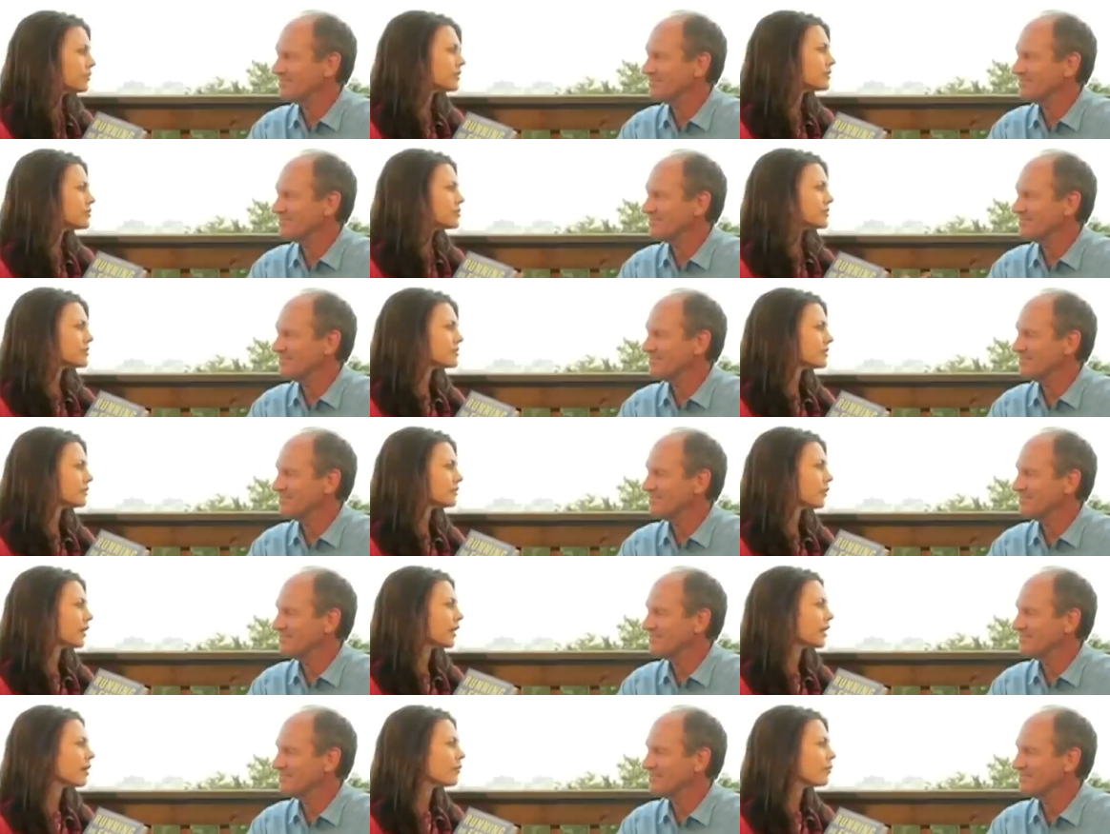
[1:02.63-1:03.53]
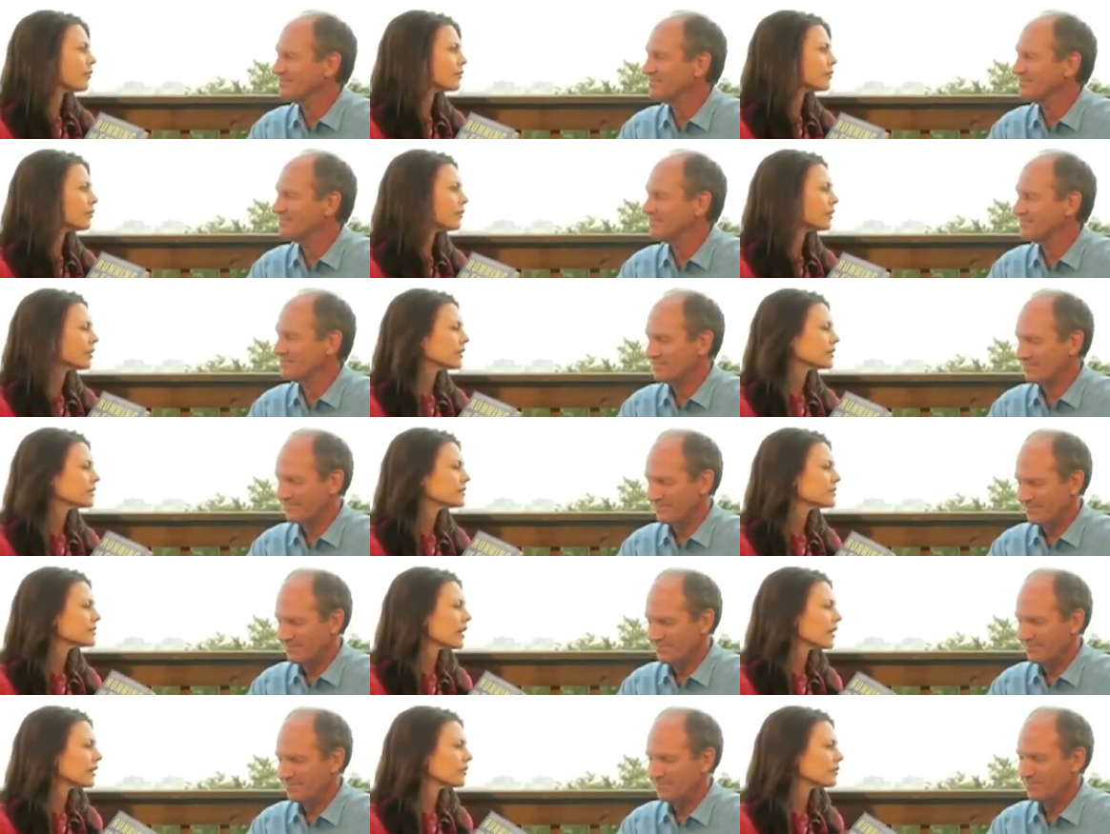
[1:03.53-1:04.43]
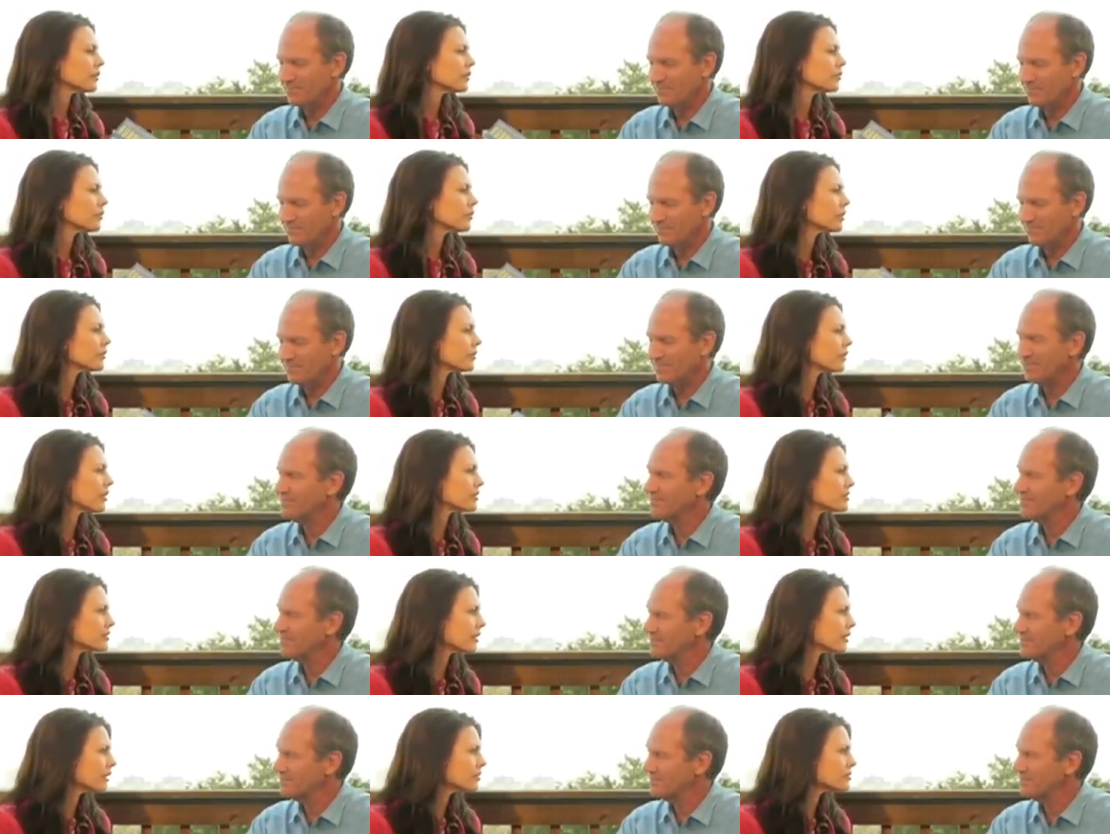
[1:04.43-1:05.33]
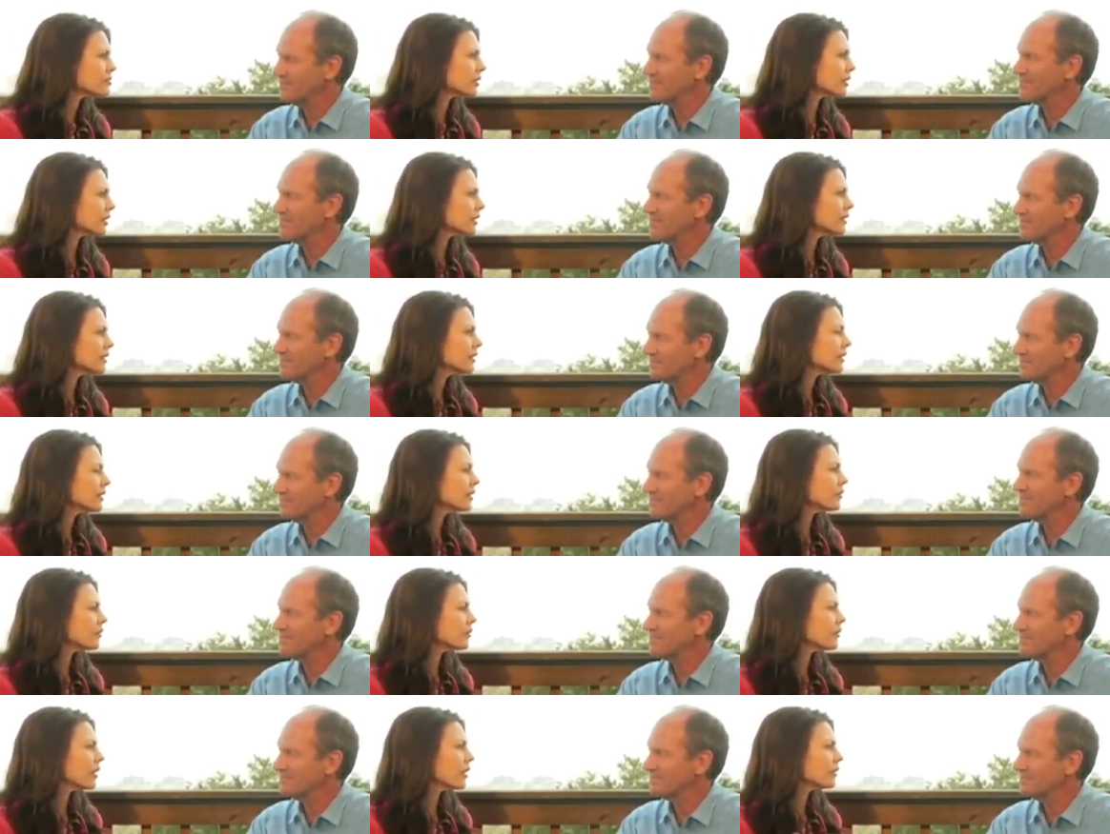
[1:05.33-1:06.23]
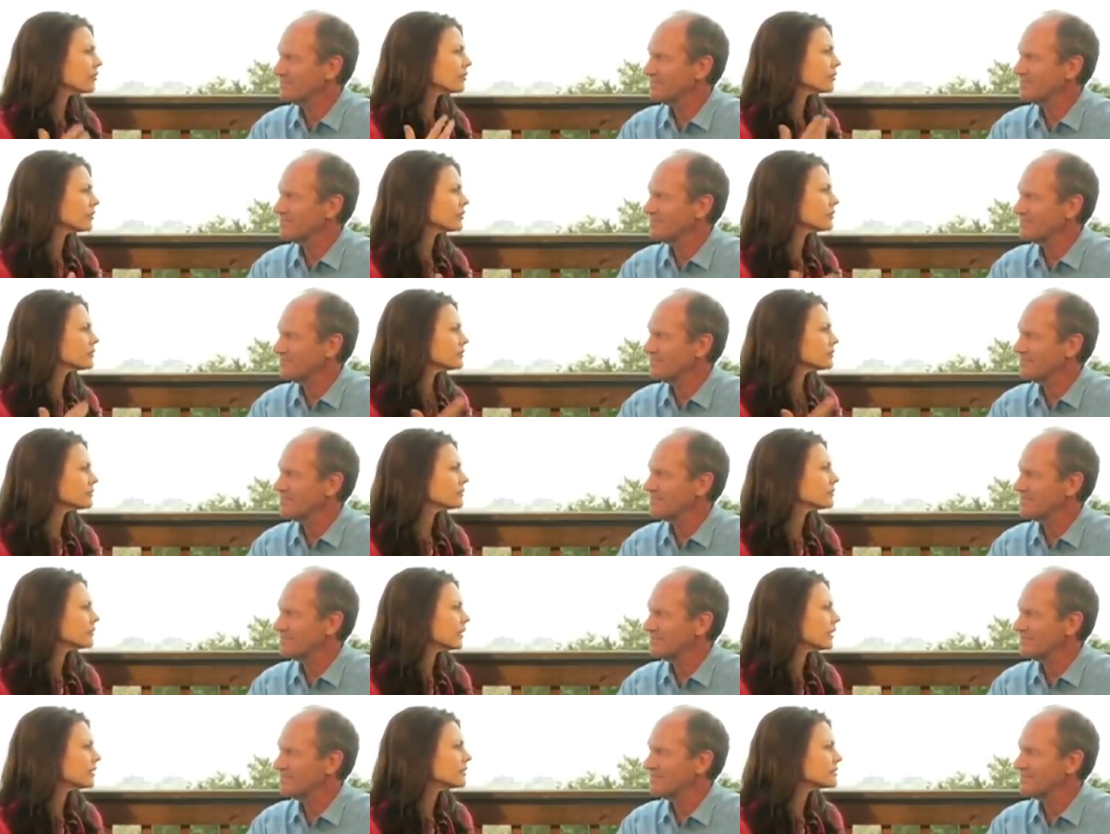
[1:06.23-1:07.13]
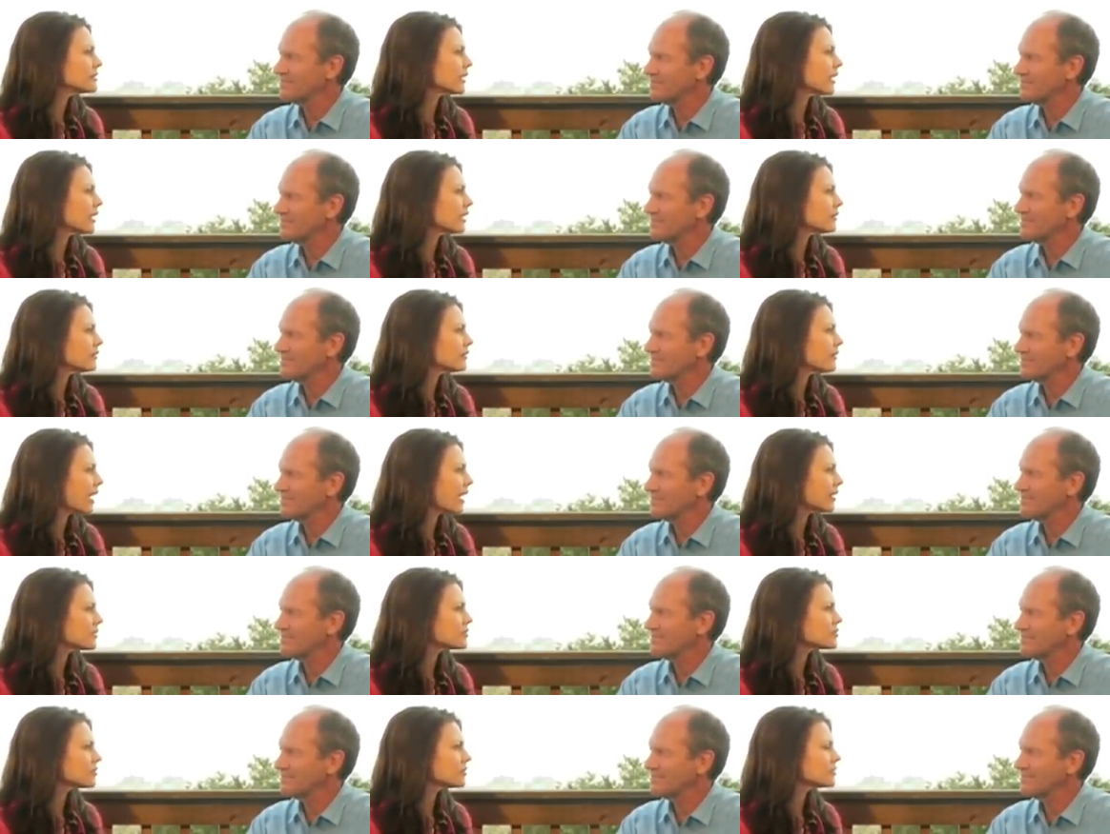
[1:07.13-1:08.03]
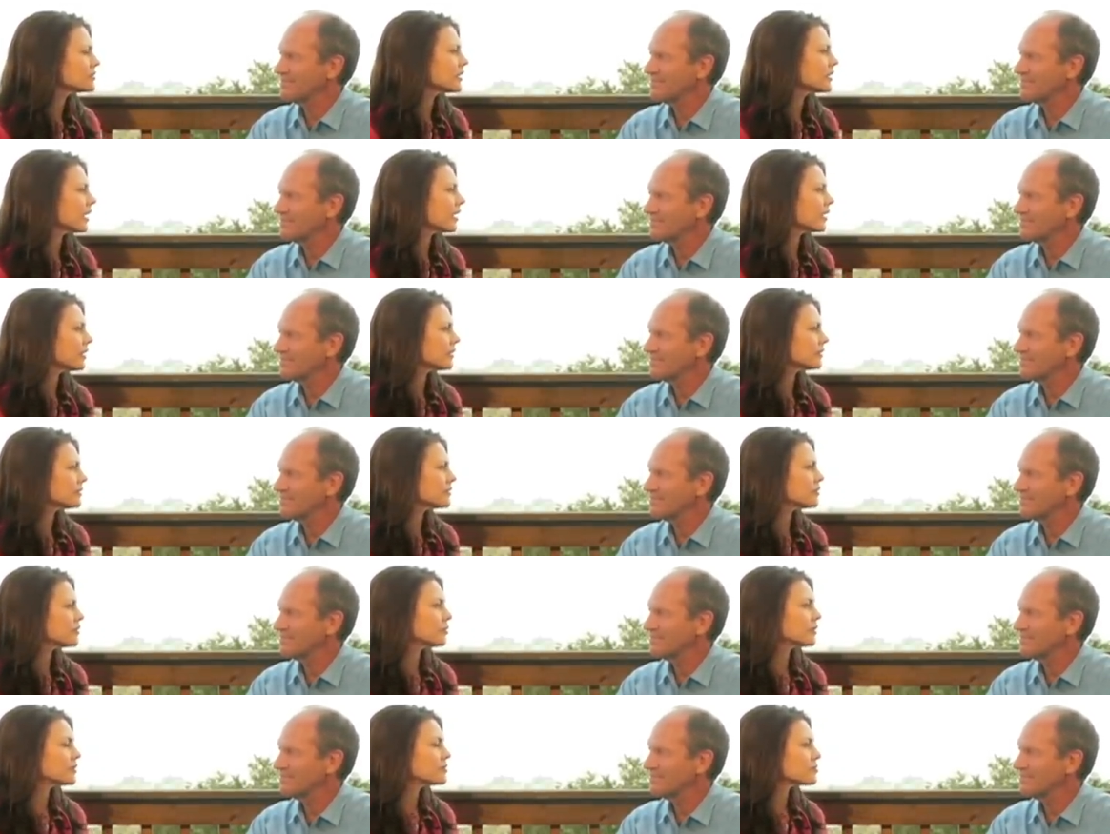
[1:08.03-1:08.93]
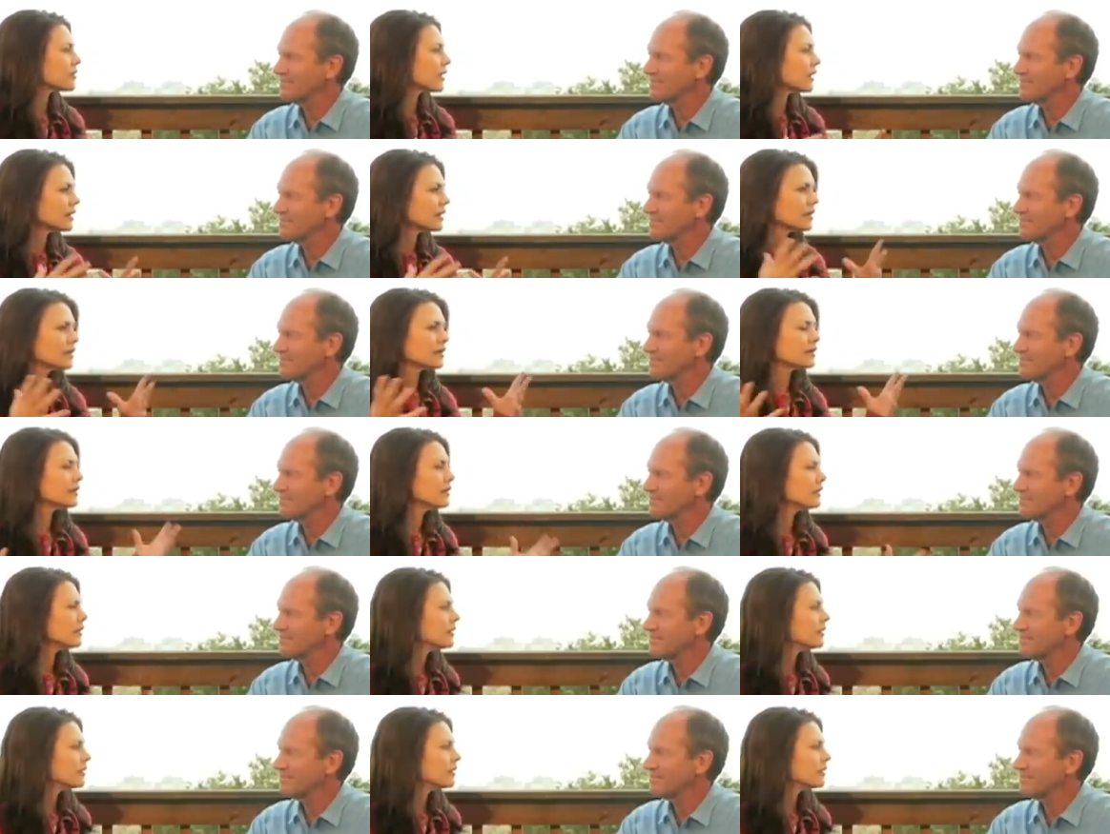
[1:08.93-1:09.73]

Speaker 1: didn't just wake up one morning and decide you're going to run across the country. There were other instigating factors, and you've been training.